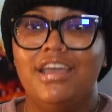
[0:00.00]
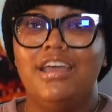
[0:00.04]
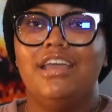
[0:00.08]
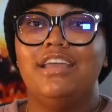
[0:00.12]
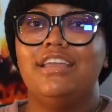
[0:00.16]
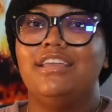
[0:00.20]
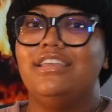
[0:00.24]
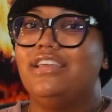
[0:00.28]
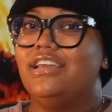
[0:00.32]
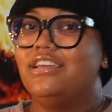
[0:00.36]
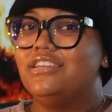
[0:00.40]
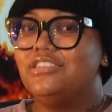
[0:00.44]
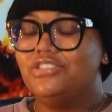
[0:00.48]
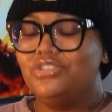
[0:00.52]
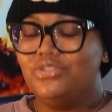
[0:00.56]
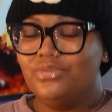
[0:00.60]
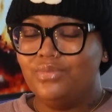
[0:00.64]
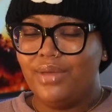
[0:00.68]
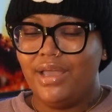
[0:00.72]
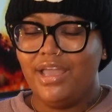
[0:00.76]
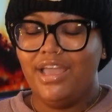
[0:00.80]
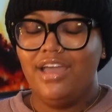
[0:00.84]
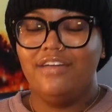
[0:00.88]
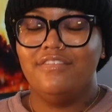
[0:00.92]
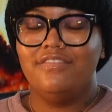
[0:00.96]
Yes, you
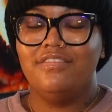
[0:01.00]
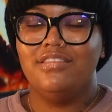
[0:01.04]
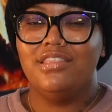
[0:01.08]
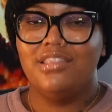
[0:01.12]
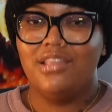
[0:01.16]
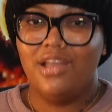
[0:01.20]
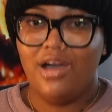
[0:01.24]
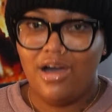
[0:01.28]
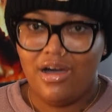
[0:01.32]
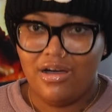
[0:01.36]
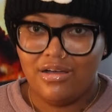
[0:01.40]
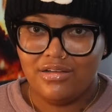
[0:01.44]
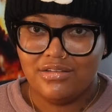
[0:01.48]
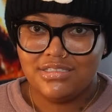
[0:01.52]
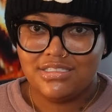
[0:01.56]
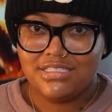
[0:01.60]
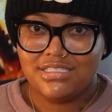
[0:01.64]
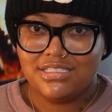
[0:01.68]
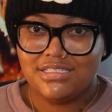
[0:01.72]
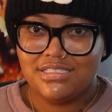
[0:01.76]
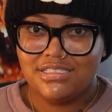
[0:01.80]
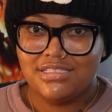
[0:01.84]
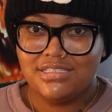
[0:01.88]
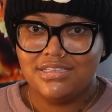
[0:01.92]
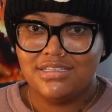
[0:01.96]
may have
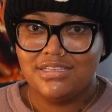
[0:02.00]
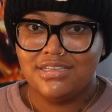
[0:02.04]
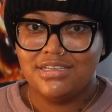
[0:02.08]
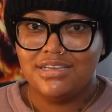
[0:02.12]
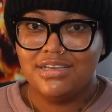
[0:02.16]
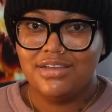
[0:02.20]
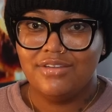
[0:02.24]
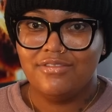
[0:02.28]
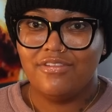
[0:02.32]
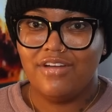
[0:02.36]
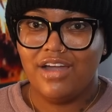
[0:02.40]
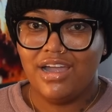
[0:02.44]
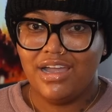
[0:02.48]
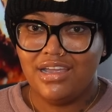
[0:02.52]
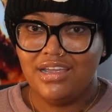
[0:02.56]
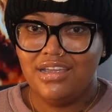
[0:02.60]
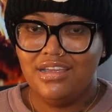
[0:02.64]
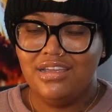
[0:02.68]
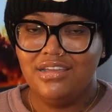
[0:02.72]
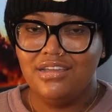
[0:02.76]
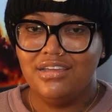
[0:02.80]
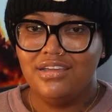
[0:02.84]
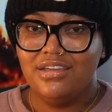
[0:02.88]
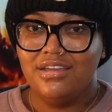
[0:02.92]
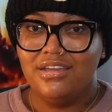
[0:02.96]
lost,
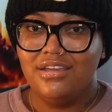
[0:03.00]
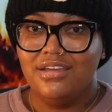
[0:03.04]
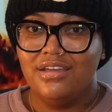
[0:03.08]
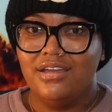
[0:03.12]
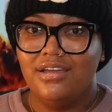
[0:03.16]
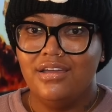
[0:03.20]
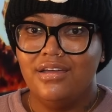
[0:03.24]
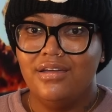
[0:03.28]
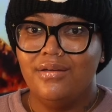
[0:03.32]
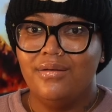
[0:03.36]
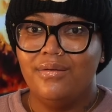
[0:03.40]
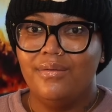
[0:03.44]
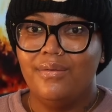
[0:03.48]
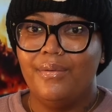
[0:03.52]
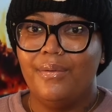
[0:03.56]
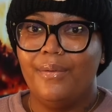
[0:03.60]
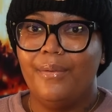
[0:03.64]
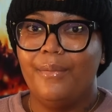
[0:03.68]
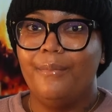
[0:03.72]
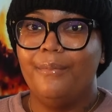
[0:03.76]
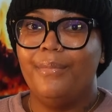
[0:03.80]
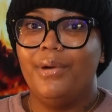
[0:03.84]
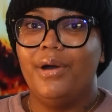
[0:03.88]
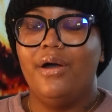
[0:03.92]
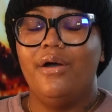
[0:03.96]
right?
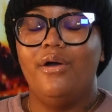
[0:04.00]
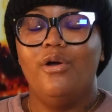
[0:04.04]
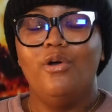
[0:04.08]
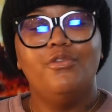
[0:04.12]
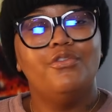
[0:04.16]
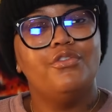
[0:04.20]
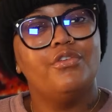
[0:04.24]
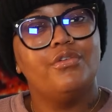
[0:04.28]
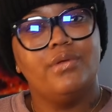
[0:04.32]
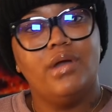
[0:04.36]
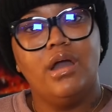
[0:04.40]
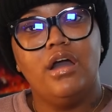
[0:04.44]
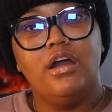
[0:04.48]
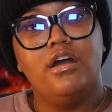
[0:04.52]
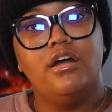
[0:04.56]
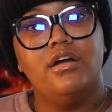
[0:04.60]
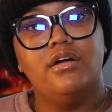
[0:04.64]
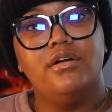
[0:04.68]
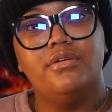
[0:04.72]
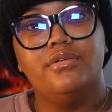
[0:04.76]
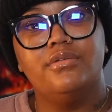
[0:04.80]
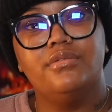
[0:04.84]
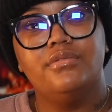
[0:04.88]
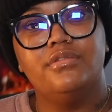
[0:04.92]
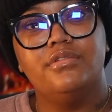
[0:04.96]
But
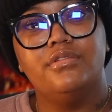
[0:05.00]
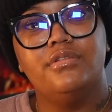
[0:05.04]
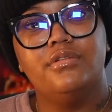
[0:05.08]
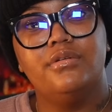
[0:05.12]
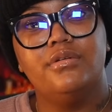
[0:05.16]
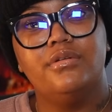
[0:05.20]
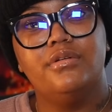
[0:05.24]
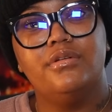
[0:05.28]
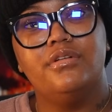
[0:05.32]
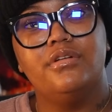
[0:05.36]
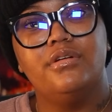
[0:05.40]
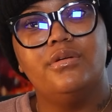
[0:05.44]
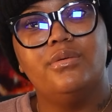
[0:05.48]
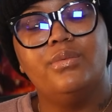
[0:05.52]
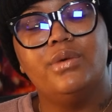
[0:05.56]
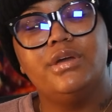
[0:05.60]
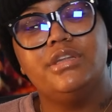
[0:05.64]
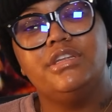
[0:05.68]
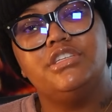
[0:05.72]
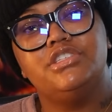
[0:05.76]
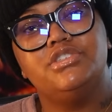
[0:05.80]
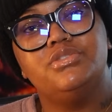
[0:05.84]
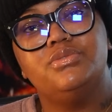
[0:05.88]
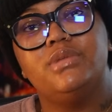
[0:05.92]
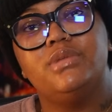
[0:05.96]
overall, what did you